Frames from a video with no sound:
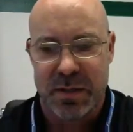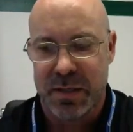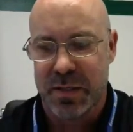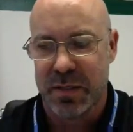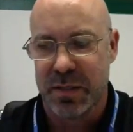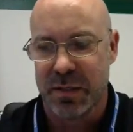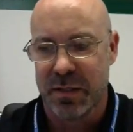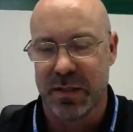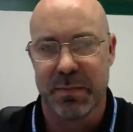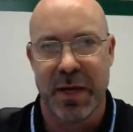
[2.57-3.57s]

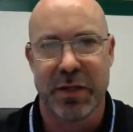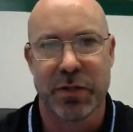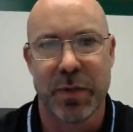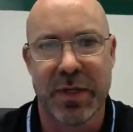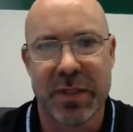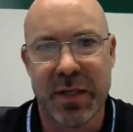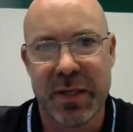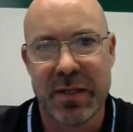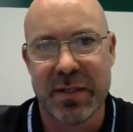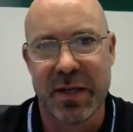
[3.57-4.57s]
is May the
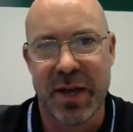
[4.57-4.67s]
22nd.